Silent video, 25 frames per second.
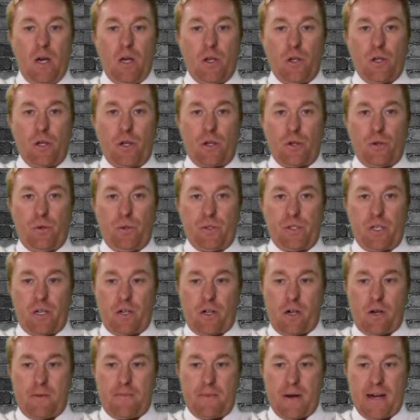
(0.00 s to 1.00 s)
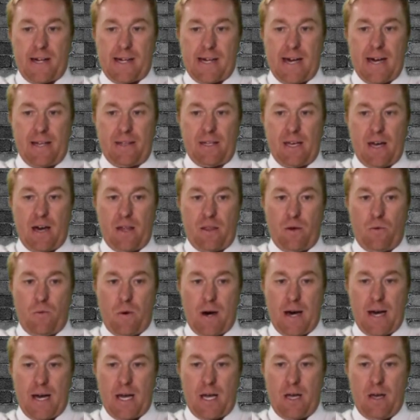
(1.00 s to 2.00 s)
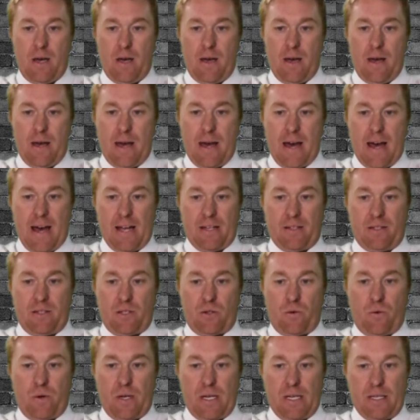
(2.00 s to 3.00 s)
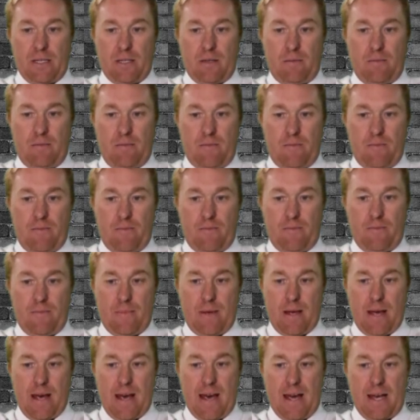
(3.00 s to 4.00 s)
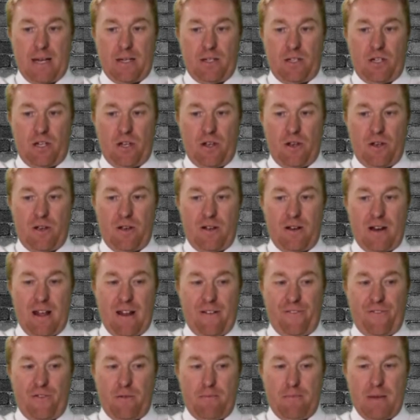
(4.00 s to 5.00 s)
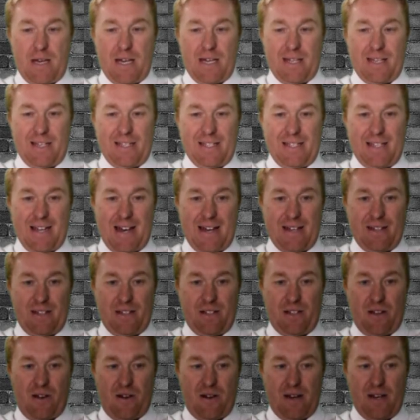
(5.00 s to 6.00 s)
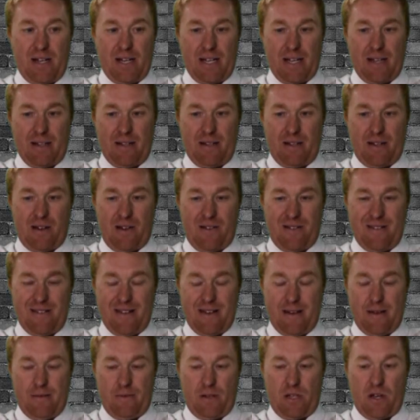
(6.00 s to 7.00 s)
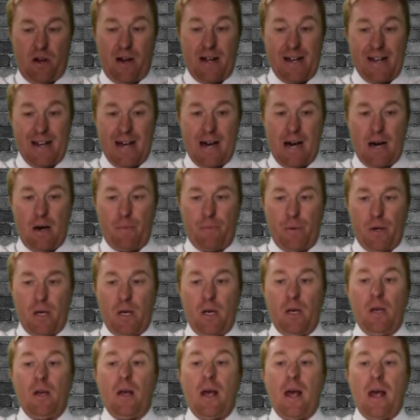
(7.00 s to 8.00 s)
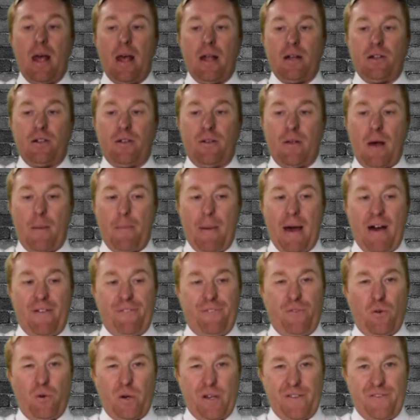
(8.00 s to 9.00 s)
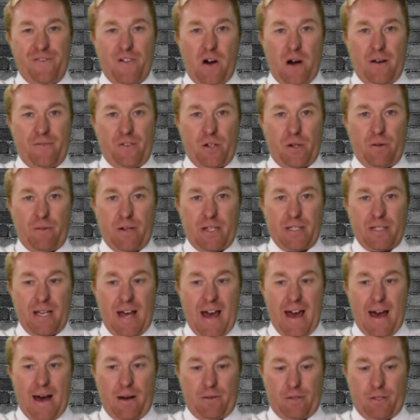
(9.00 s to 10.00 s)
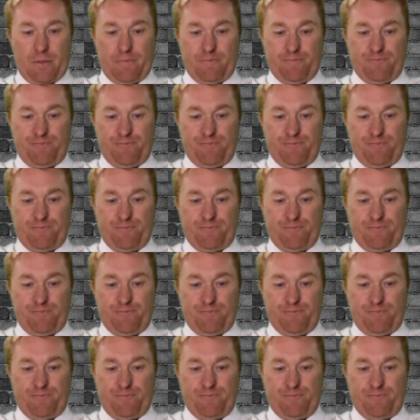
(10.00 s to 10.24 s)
You can also go back out the other way and squeeze them and turn. And for me, they're starting to tighten up about 45 degrees out.